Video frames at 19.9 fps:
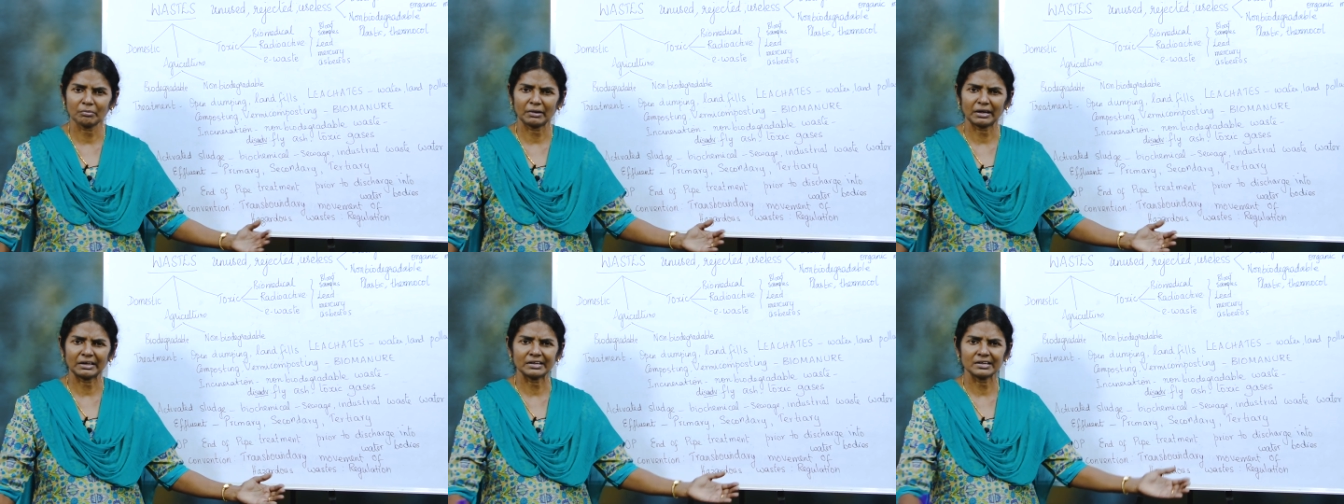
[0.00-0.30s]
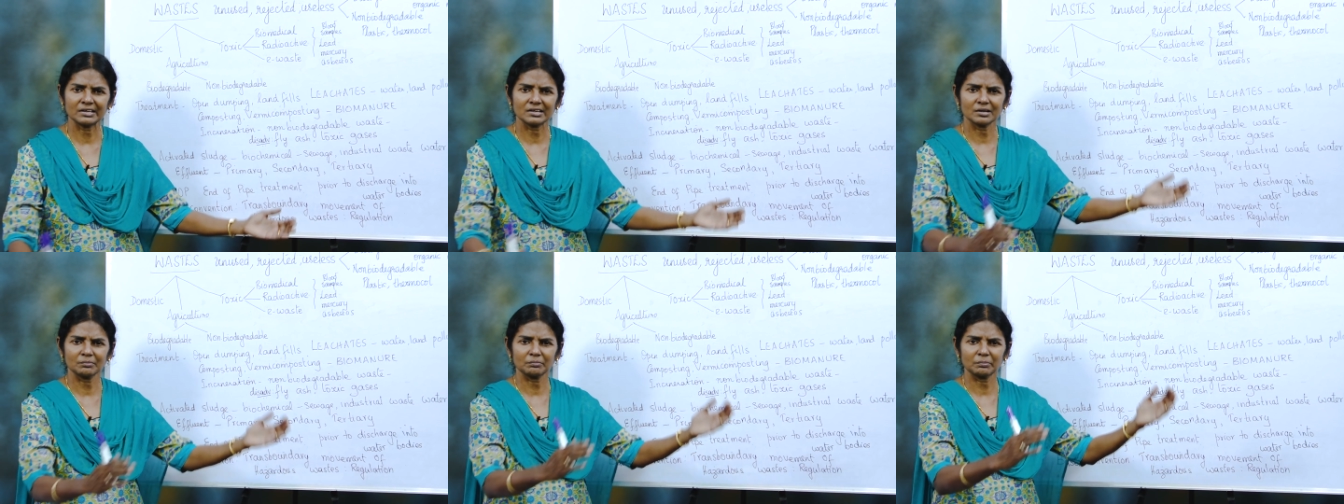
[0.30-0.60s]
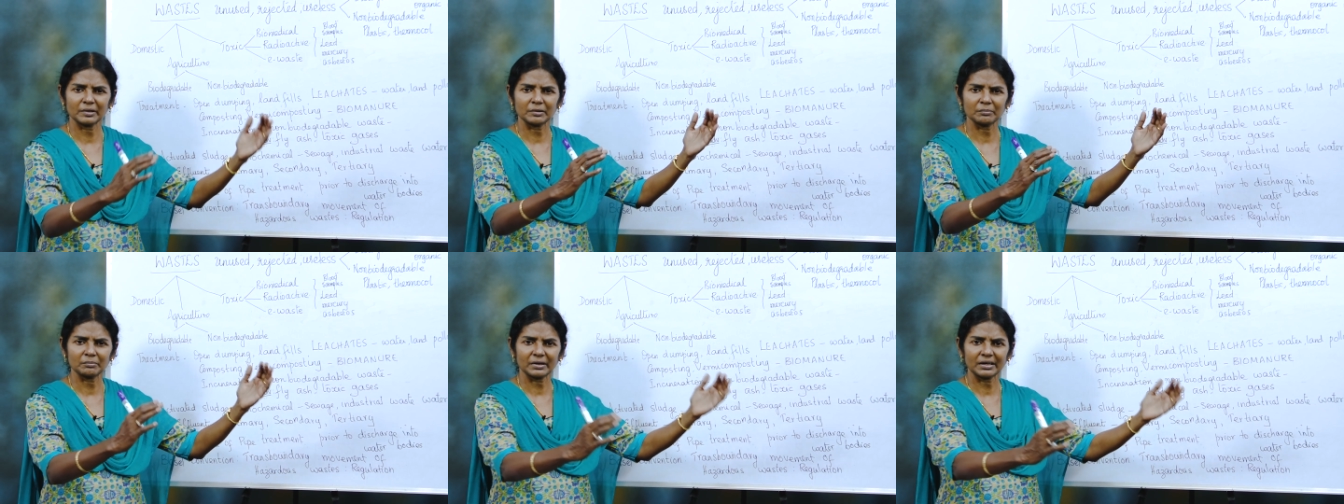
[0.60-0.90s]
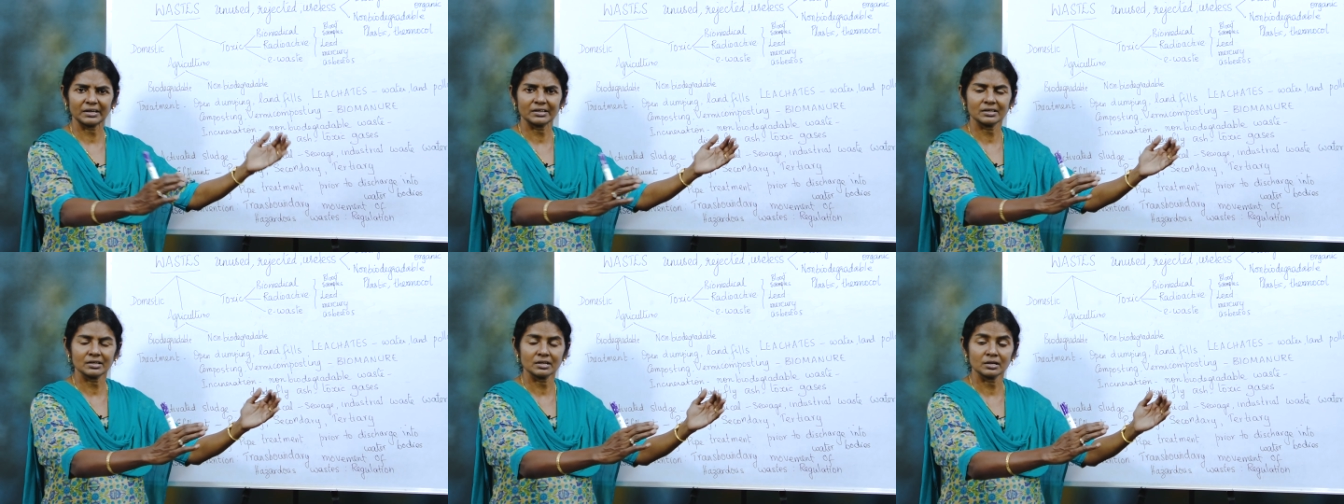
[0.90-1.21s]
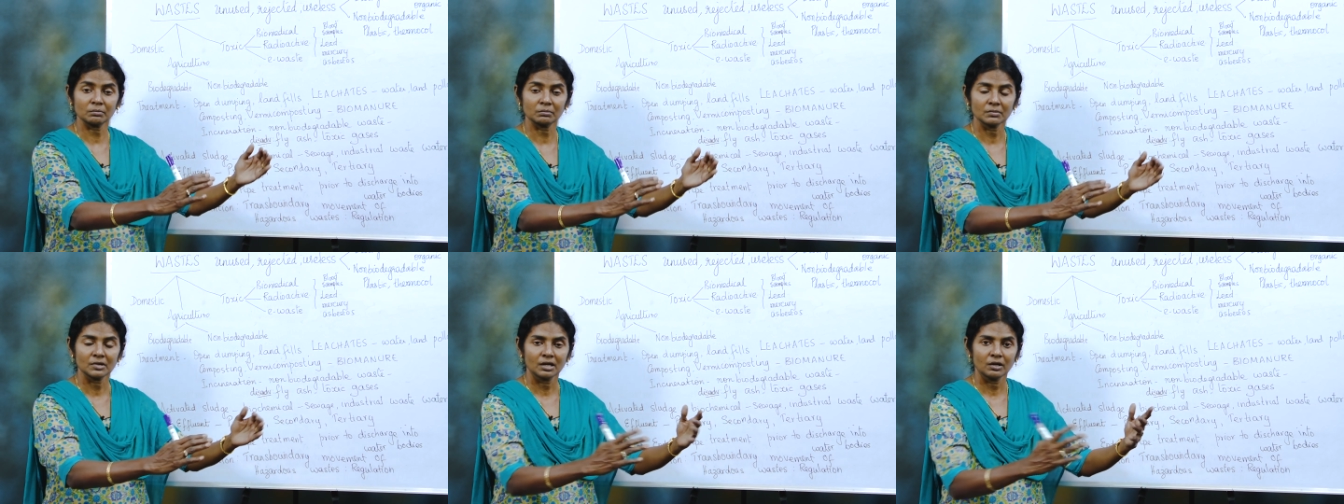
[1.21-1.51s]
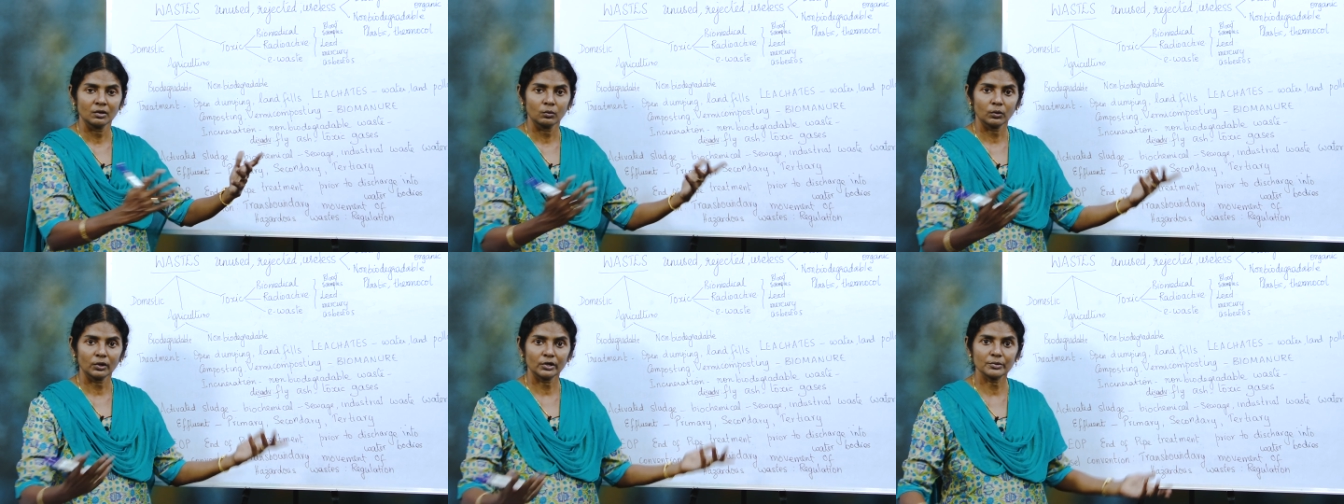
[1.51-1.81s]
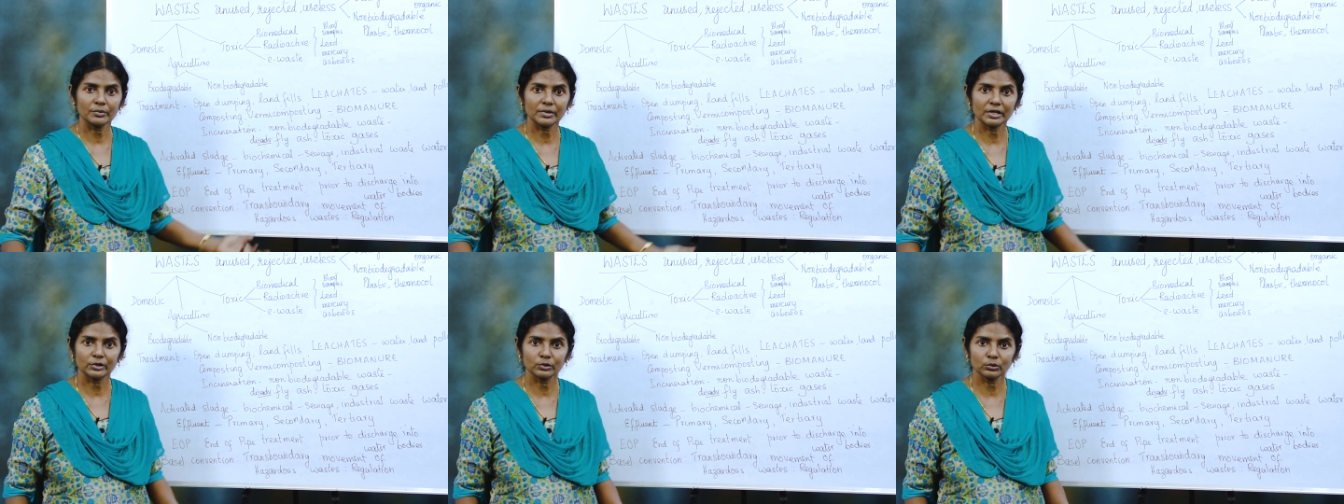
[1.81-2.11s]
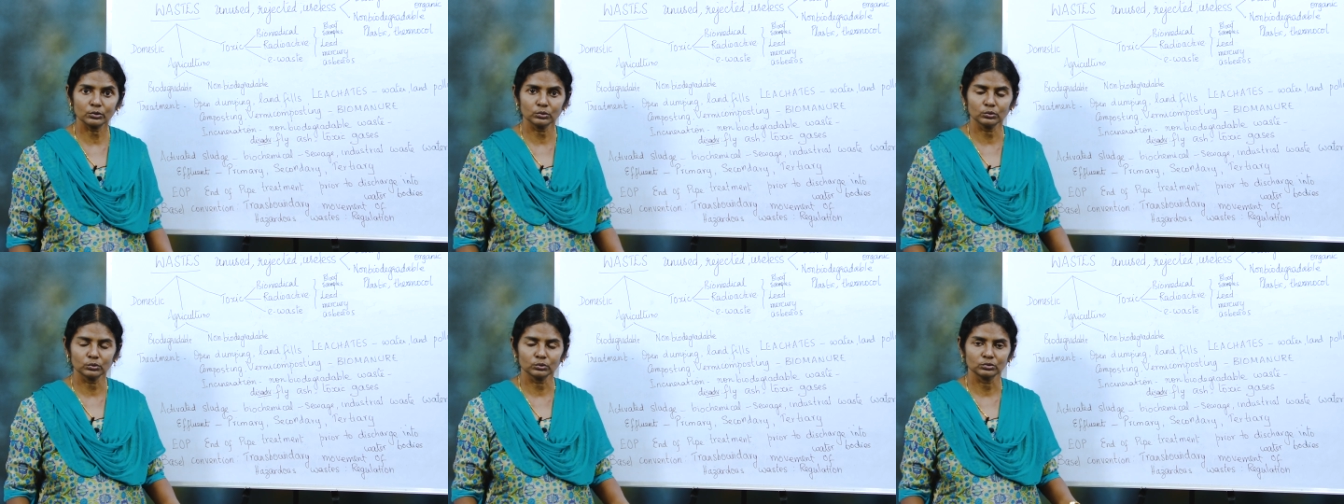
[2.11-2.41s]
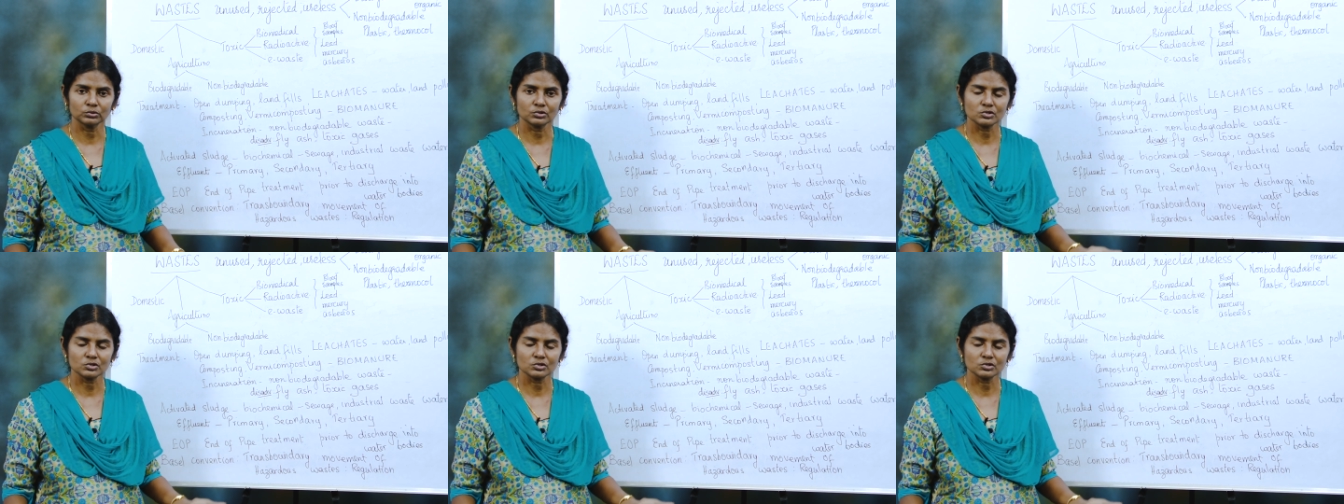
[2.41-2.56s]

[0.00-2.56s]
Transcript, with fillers: piling up and piling up what do we do?